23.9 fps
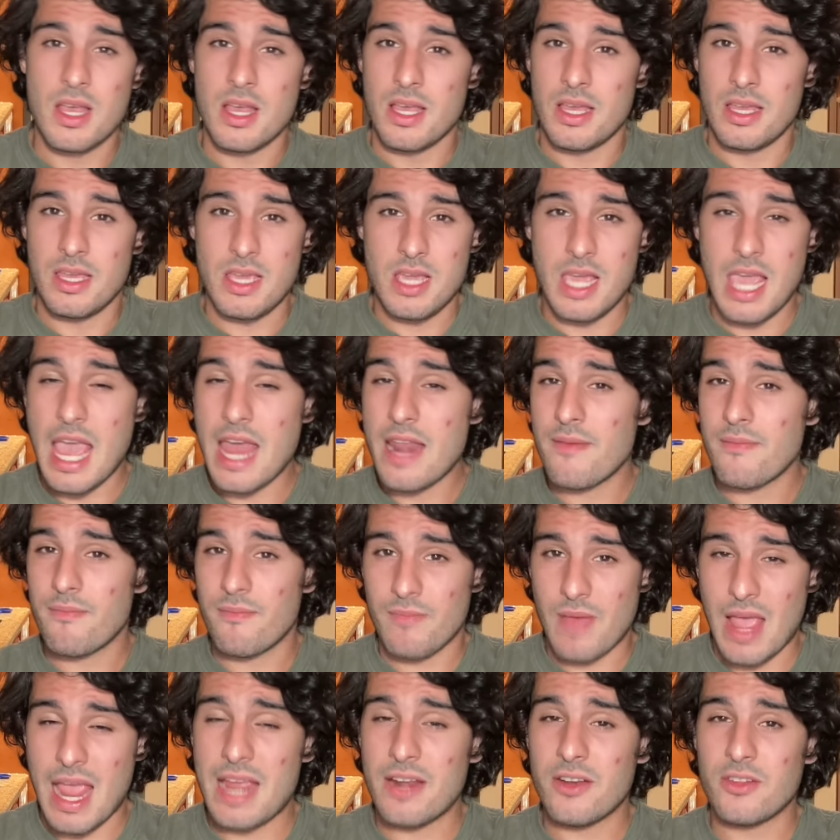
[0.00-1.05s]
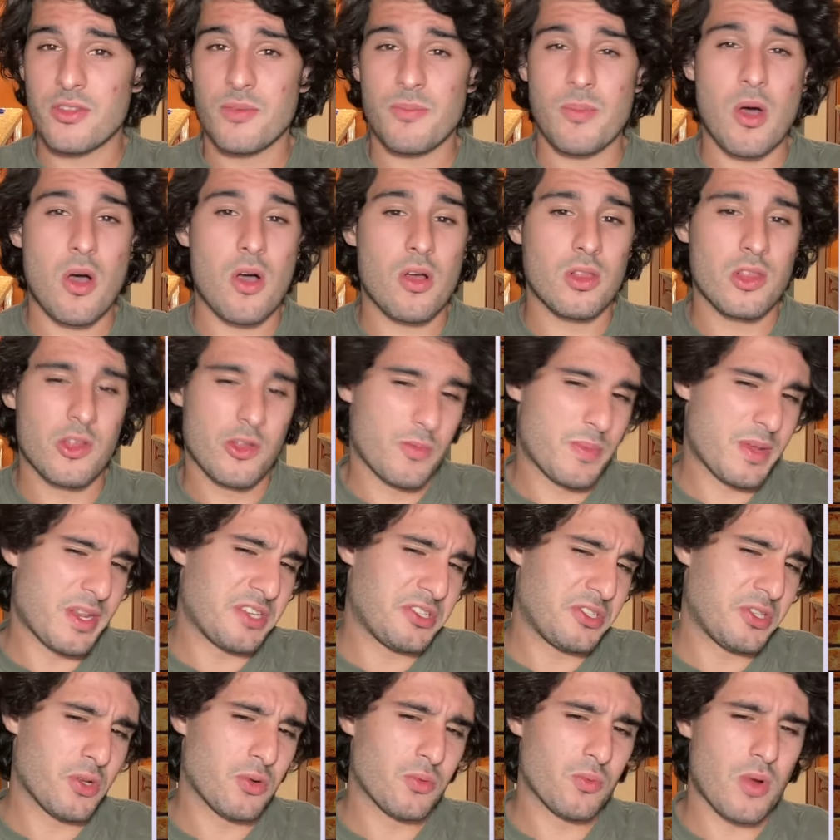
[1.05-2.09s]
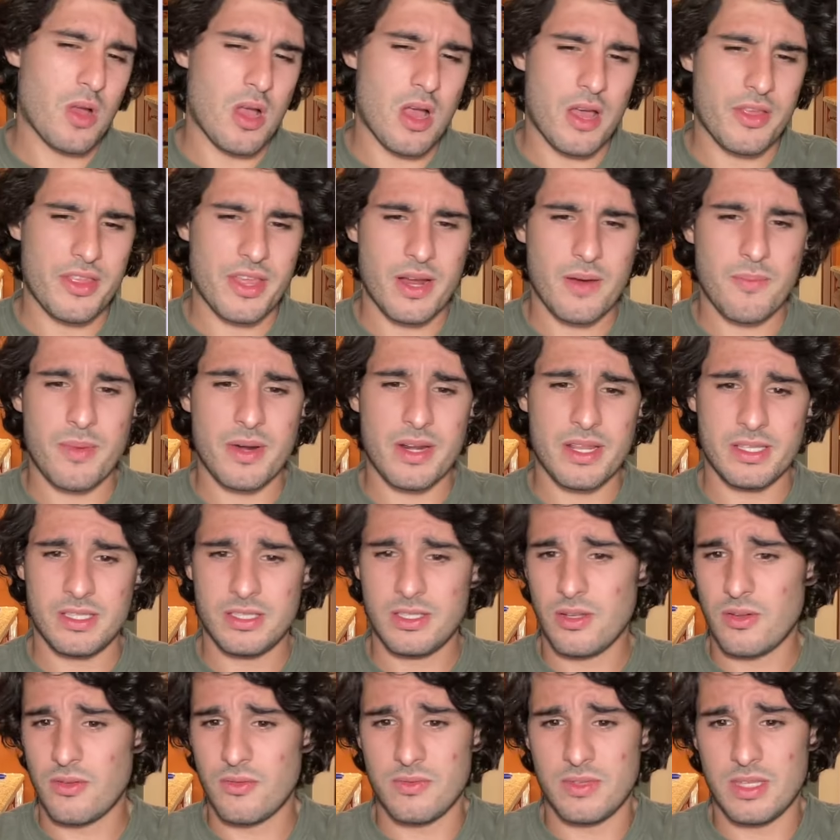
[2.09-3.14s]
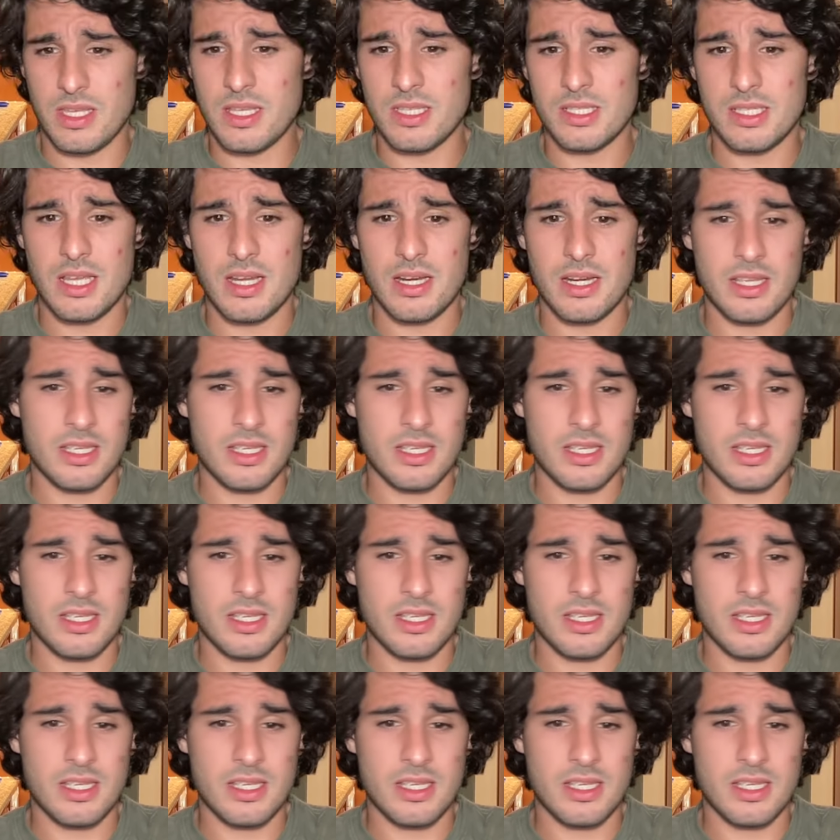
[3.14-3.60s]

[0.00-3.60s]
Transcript: He can handle the ball a little bit. He's still raw there, but he's still decent.